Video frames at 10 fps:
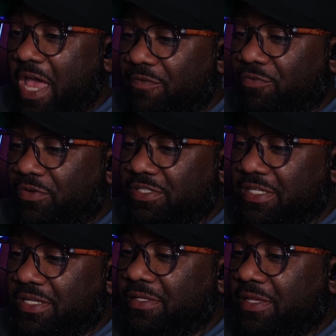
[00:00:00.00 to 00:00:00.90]
where I've
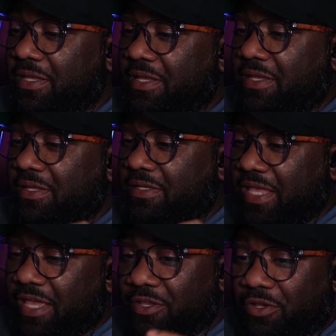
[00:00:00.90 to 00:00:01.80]
critiqued
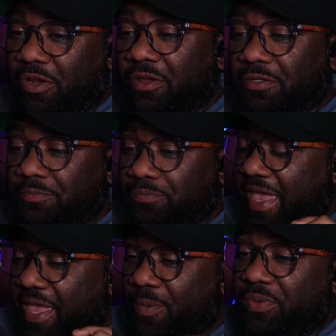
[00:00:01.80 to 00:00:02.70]
Caitlin Clark,
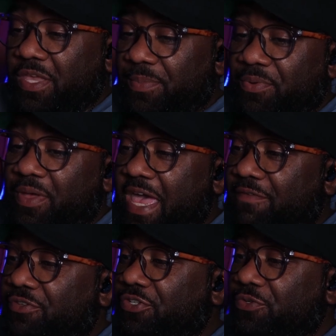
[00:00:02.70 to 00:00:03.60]
and people
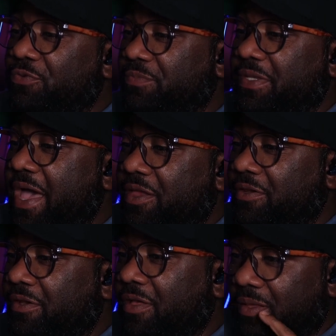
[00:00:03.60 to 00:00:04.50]
have chewed me out
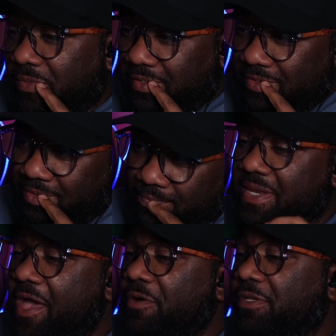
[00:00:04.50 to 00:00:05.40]
in the comments.
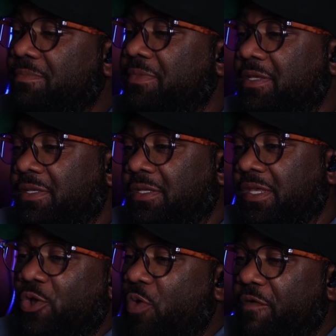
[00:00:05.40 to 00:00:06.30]
Not only me,
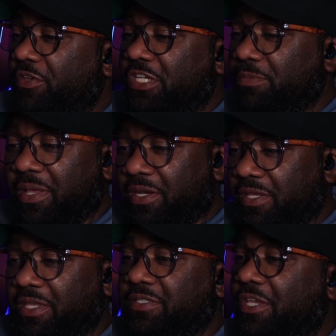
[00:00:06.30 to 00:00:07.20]
whoever she played
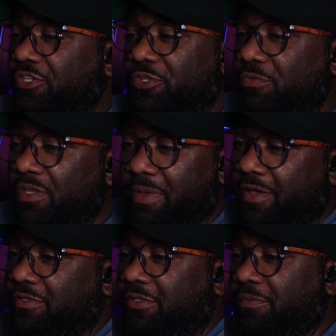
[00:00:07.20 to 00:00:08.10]
against, they chewed them
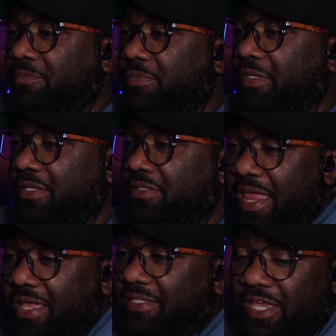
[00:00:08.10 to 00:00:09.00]
out too. It's
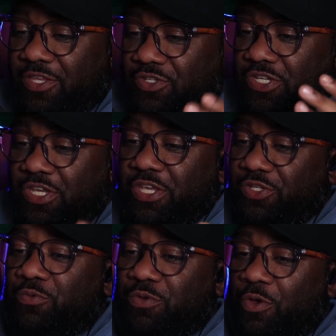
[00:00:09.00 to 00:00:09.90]
like I said, she could
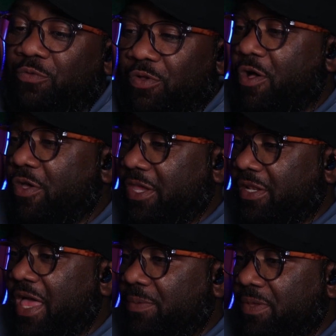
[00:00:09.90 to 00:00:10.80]
do no wrong in a
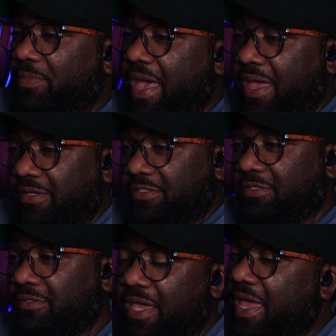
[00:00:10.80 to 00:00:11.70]
lot of people's
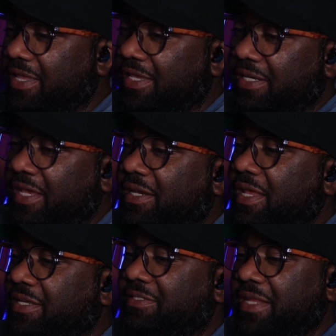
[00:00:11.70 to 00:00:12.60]
eyes. And I get
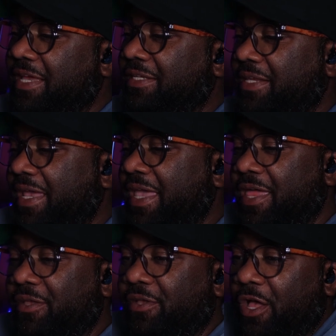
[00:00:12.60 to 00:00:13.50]
that
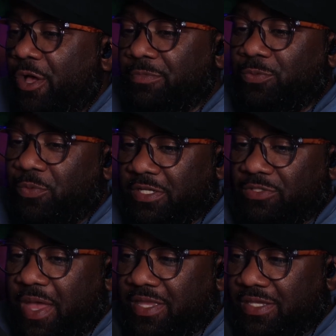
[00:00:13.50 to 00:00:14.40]
kind of comes with it,
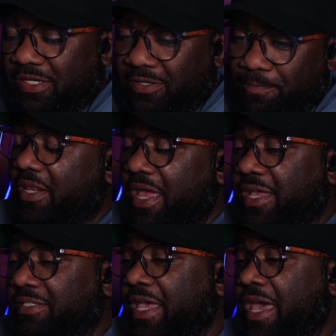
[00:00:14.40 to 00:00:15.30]
so I get it. Now, like
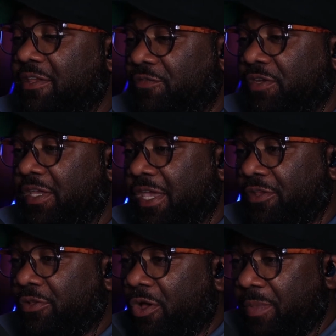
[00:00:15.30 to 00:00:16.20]
I said, I defended
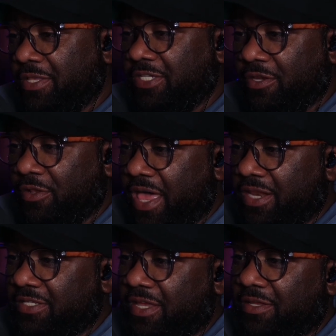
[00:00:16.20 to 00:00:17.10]
Caitlin Clark on my channel a
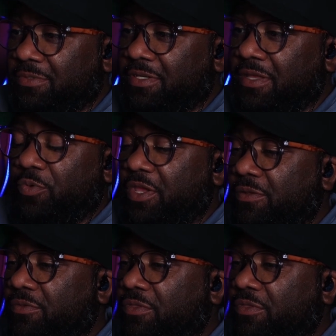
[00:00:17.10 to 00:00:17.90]
lot of times when